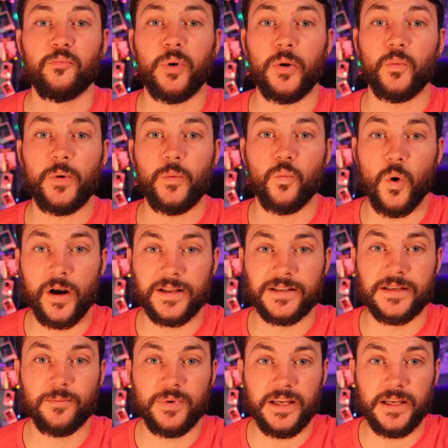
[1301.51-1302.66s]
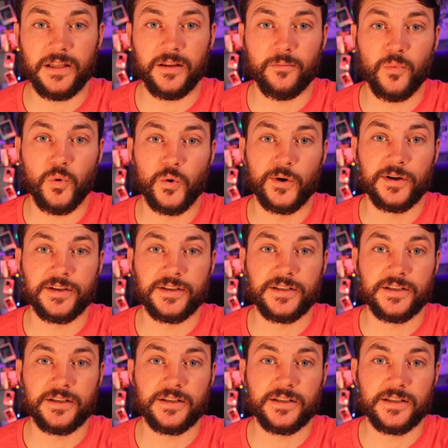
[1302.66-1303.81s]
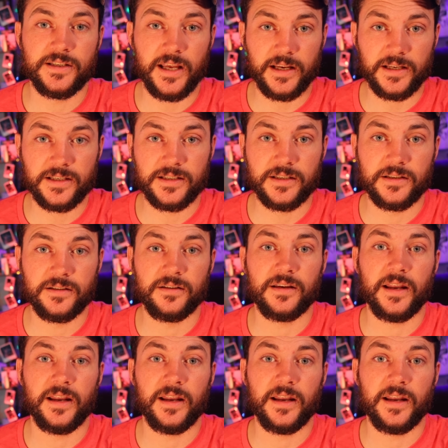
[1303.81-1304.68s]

but we wanted to be in the more six